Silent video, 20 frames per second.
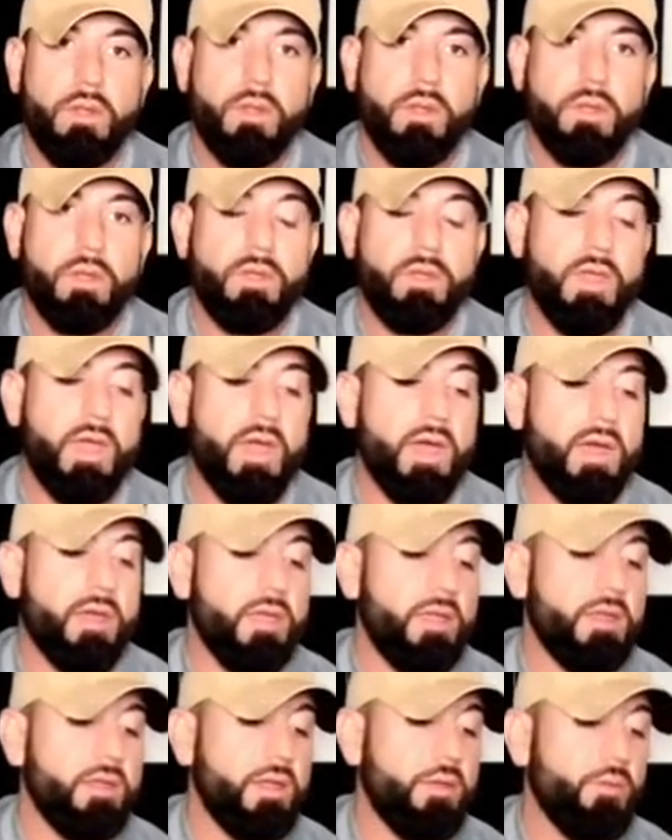Yeah.
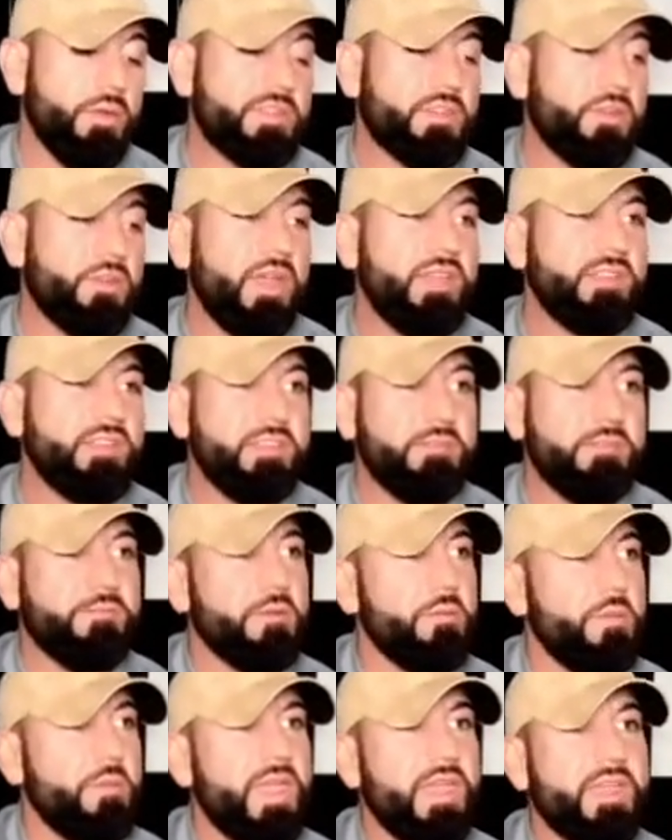And what's crazy
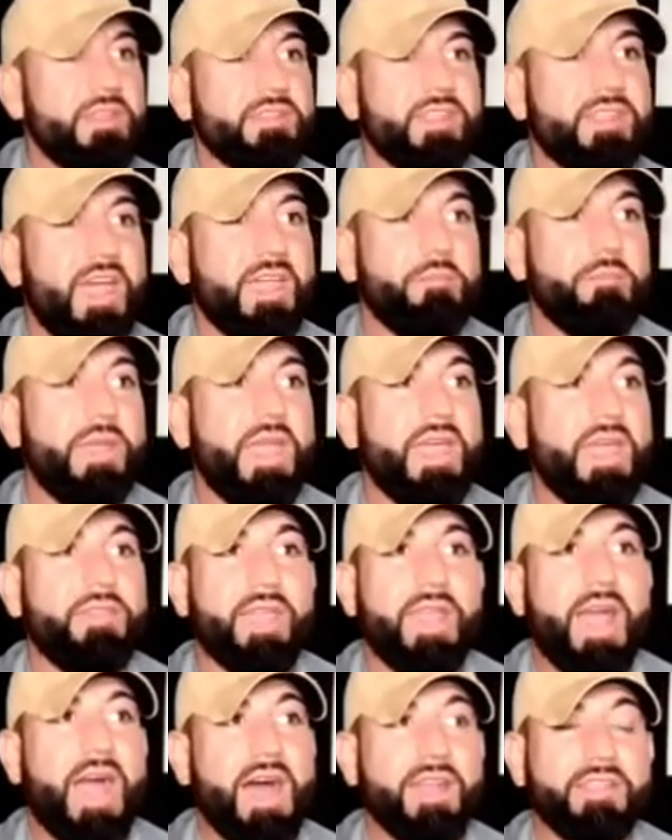for me is like, man,
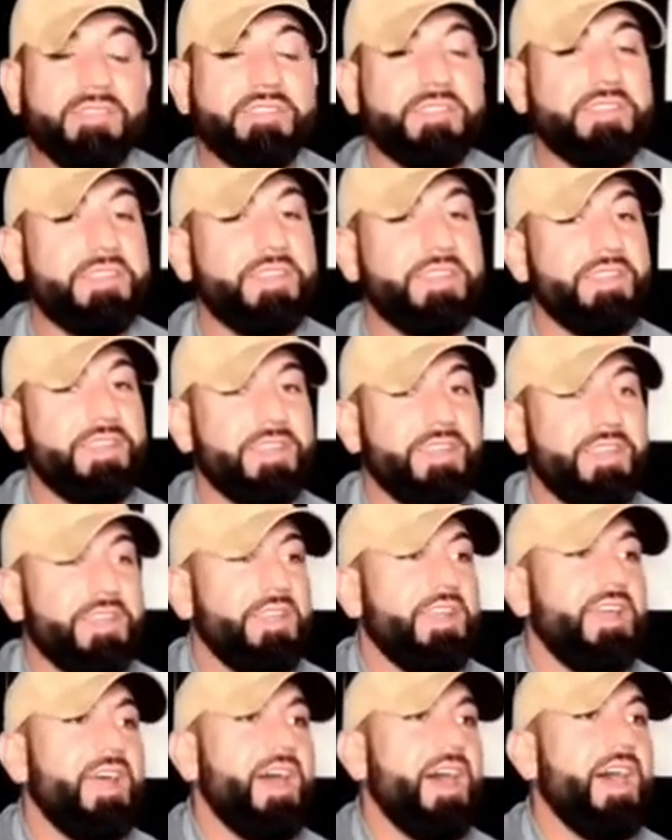like, honestly,
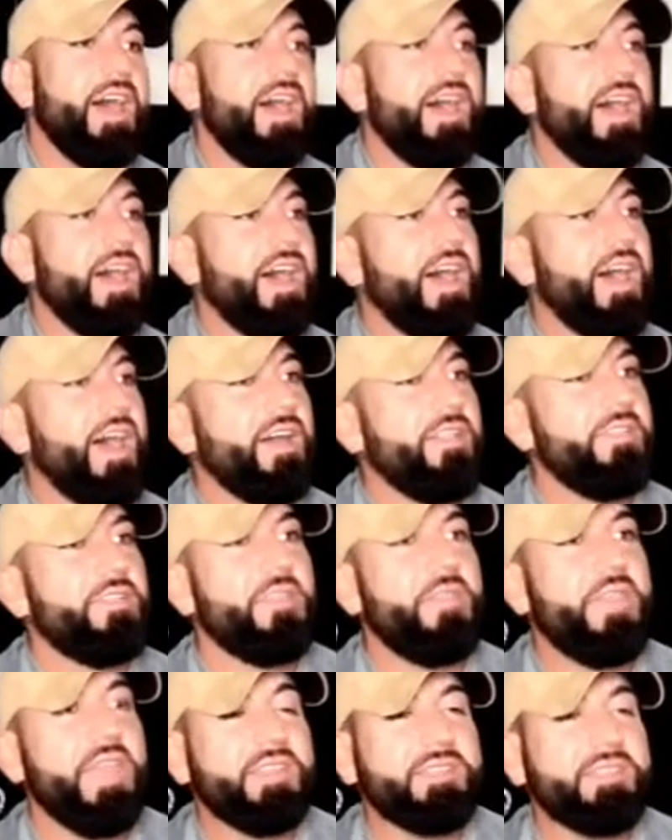
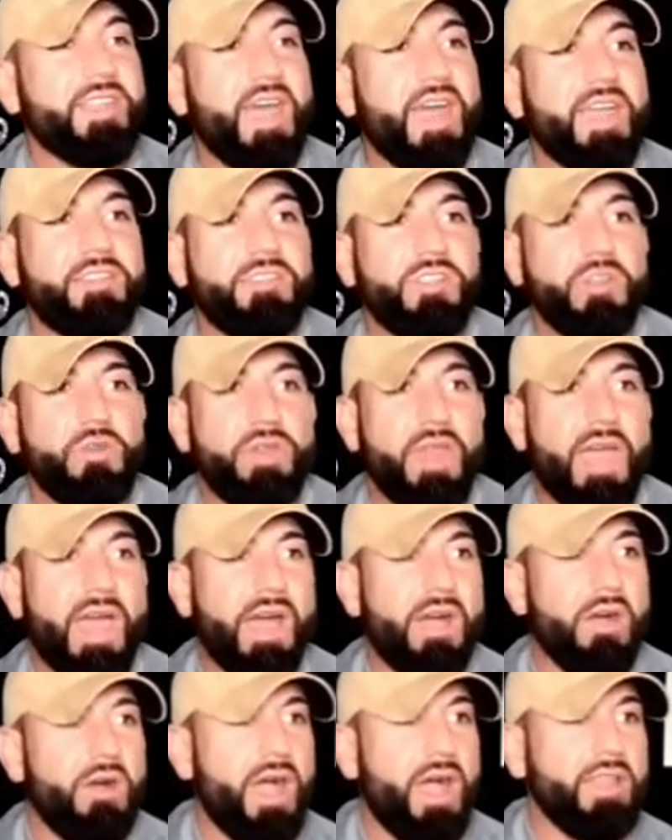the things that I do
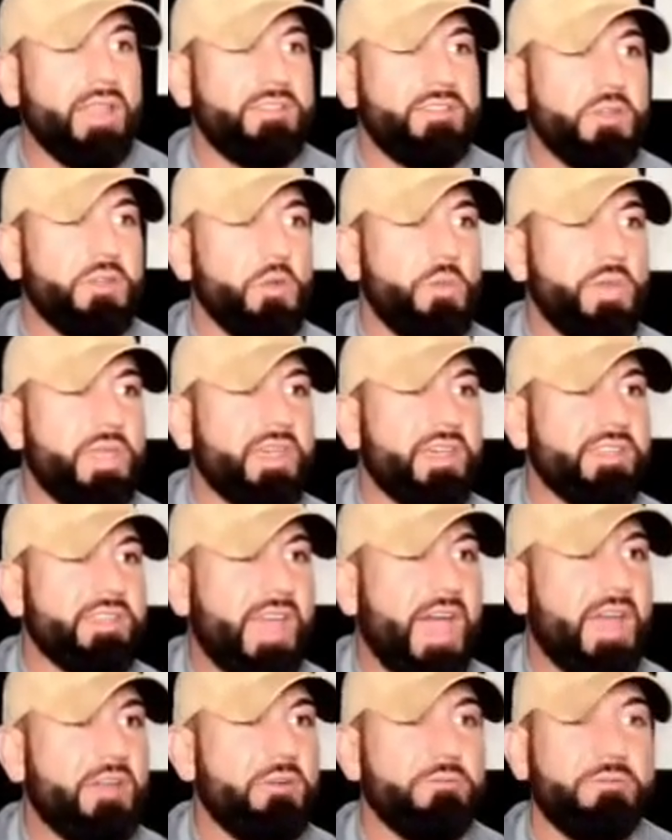now, I do because
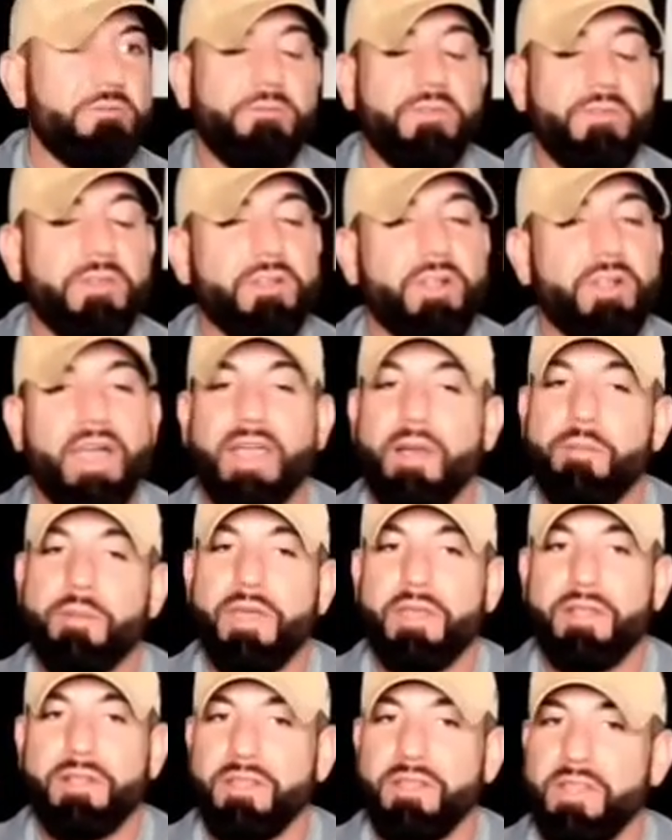I don't feel like I'm
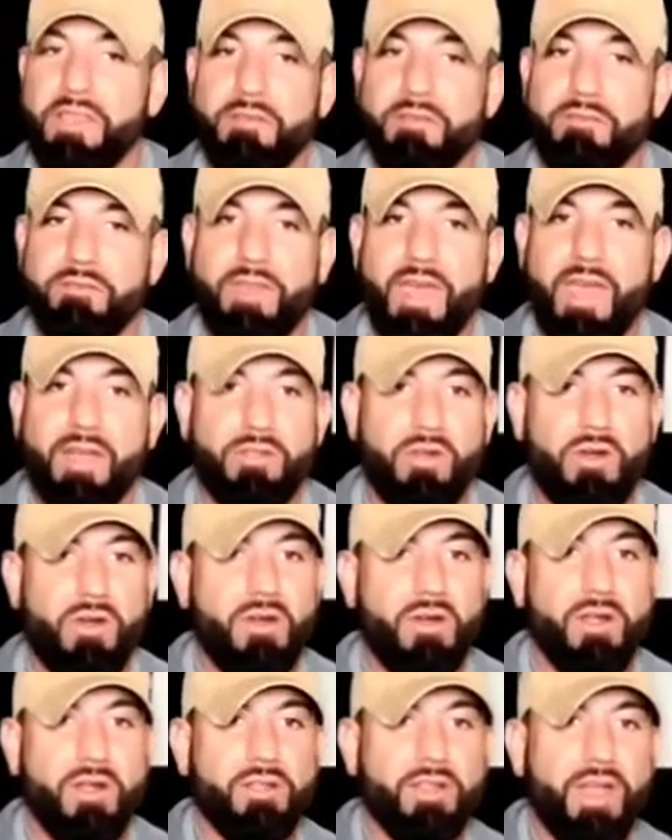going to live that
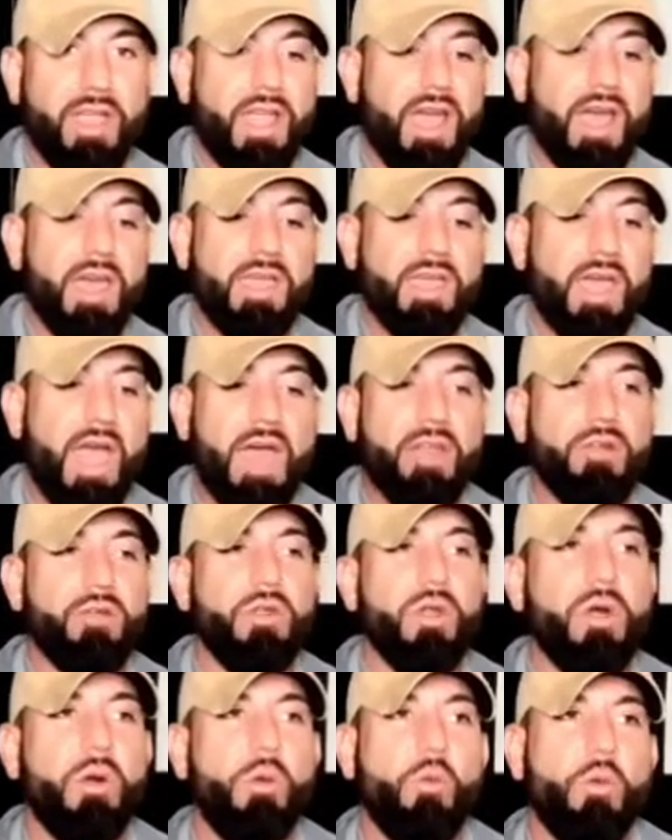long. Like, I
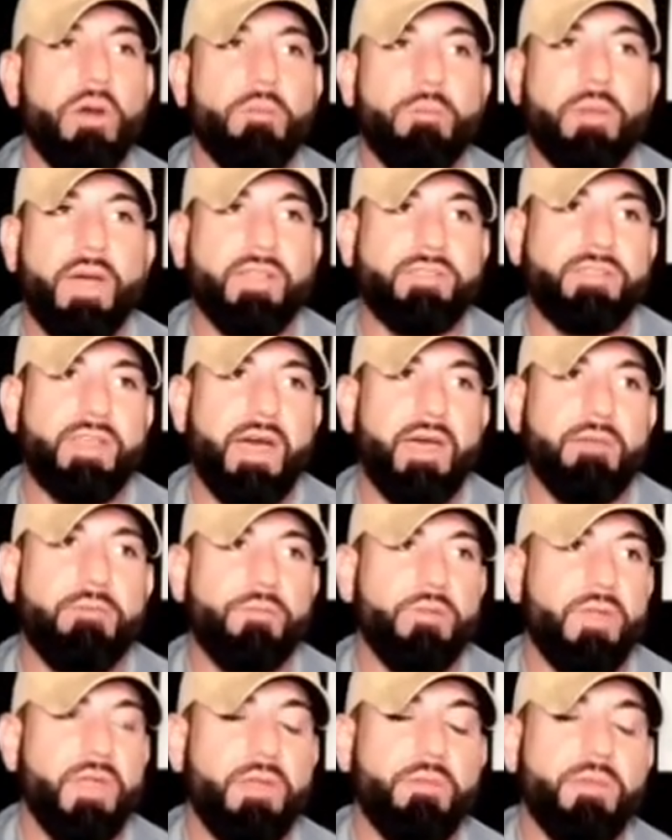don't know what my time
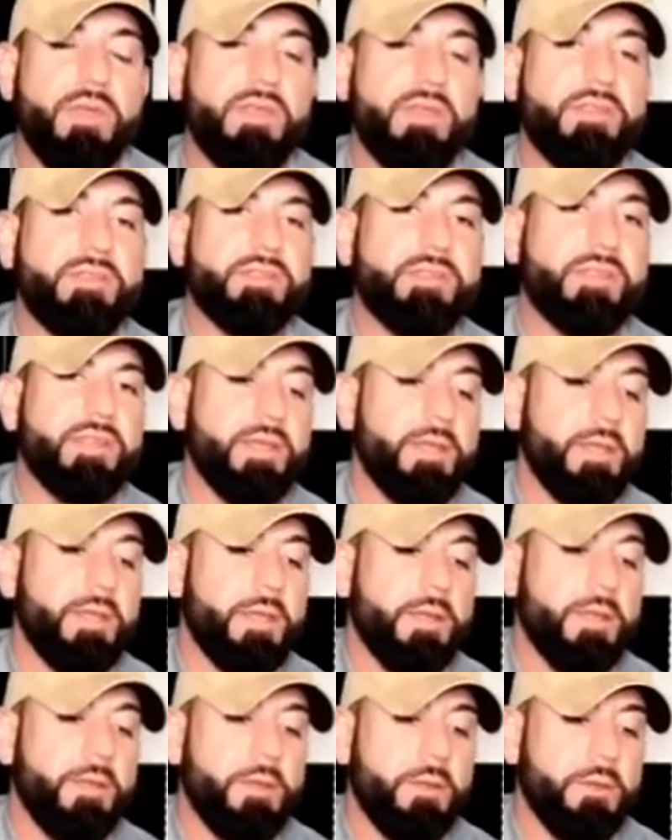frame is,
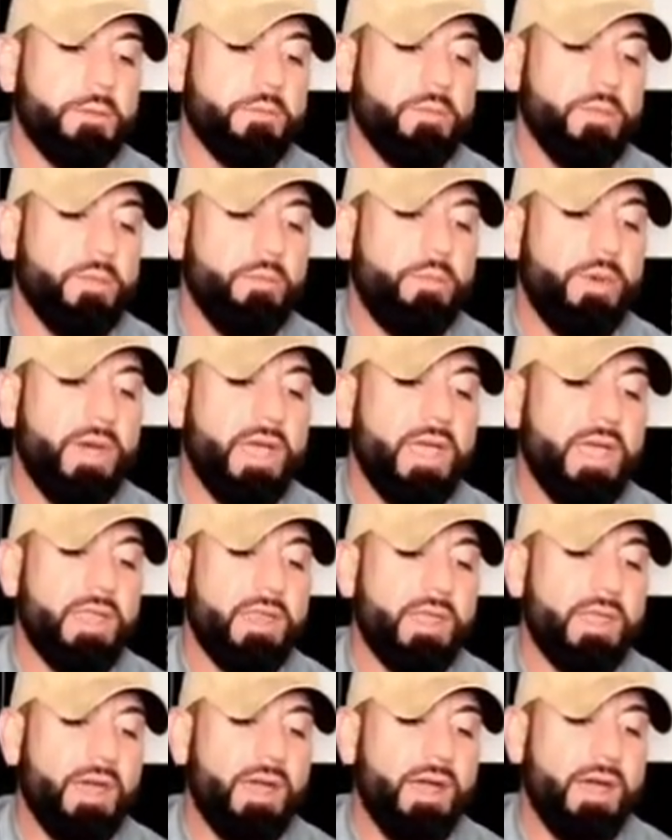
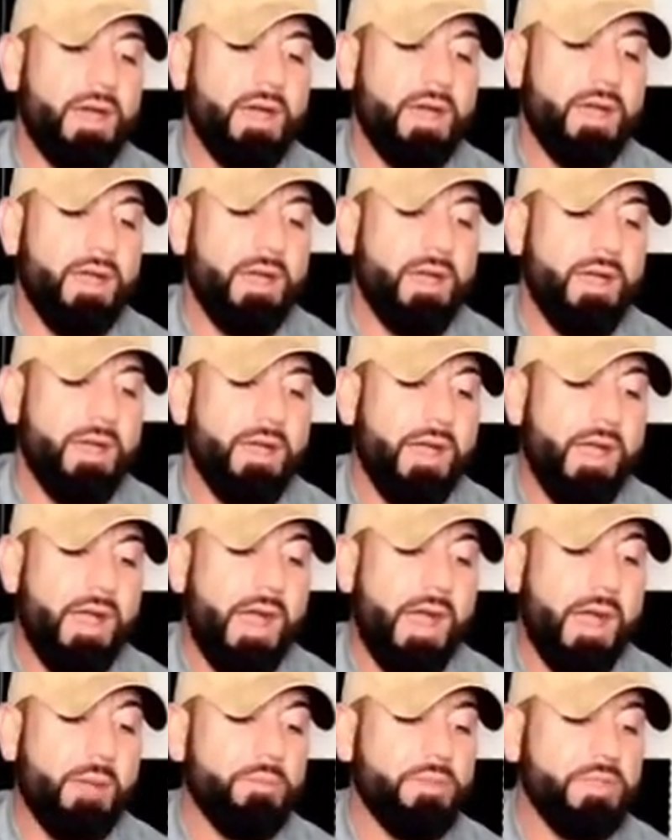but
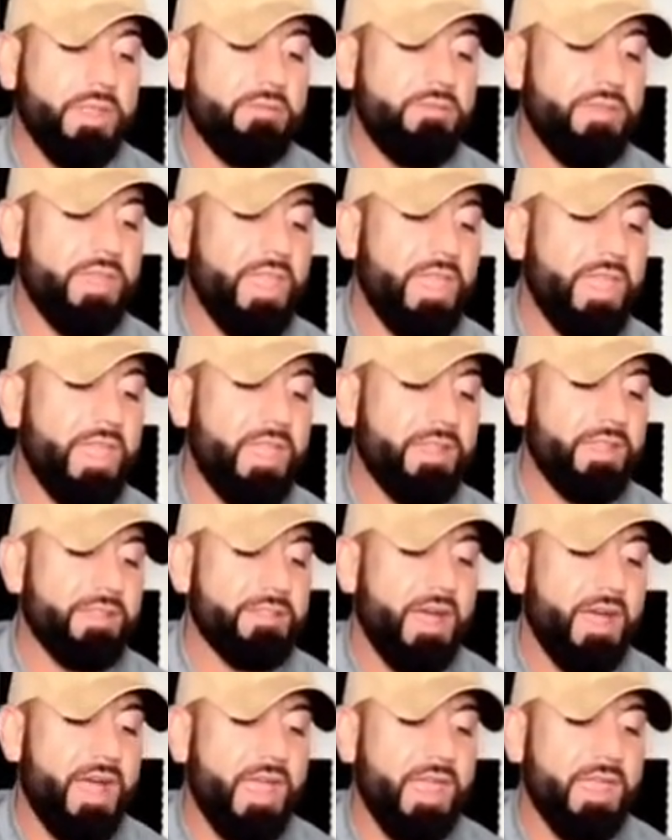I'm living it
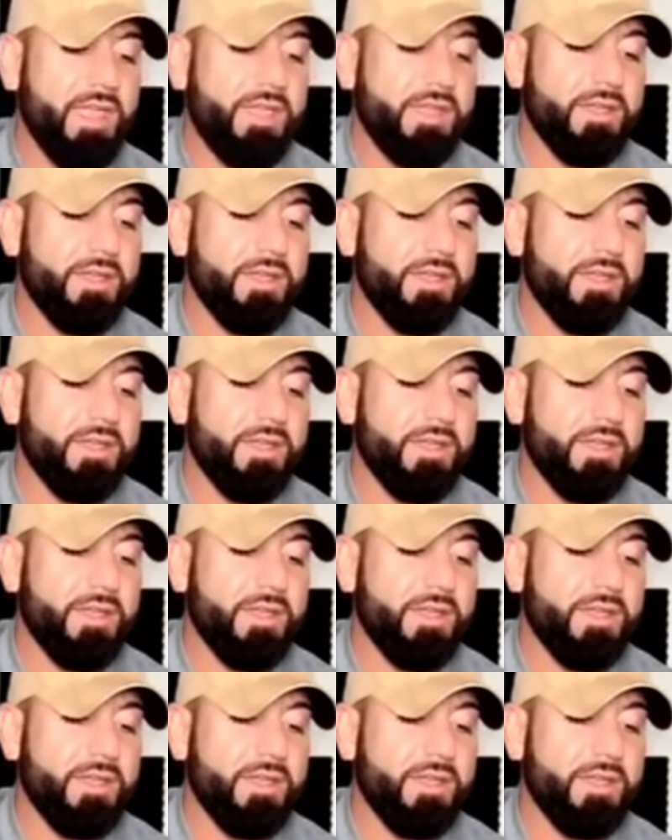like,